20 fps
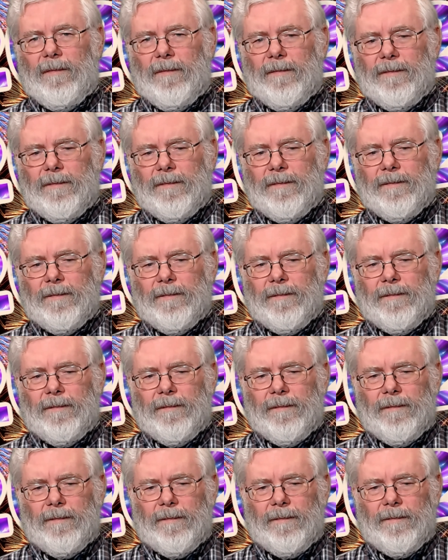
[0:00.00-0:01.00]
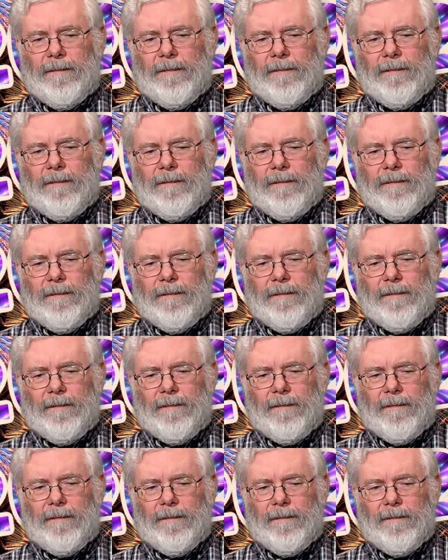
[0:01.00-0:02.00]

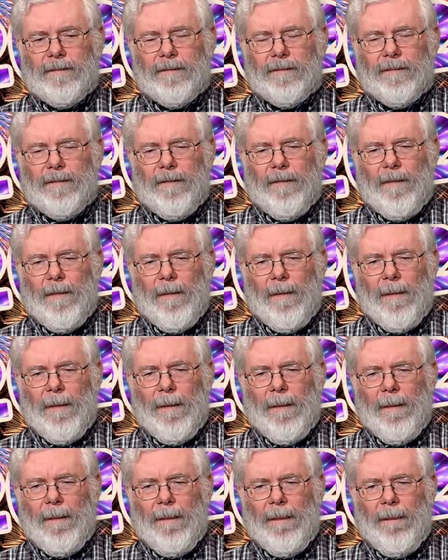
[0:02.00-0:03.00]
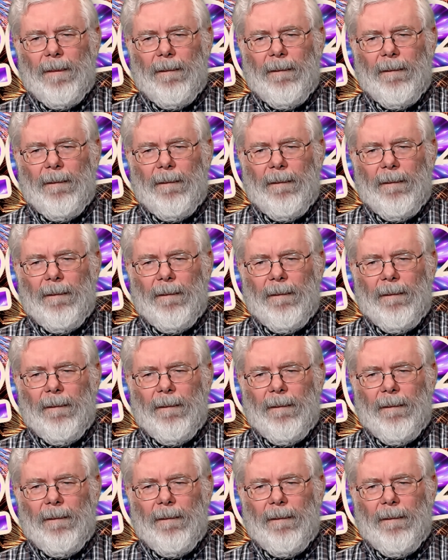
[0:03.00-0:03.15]
(silence)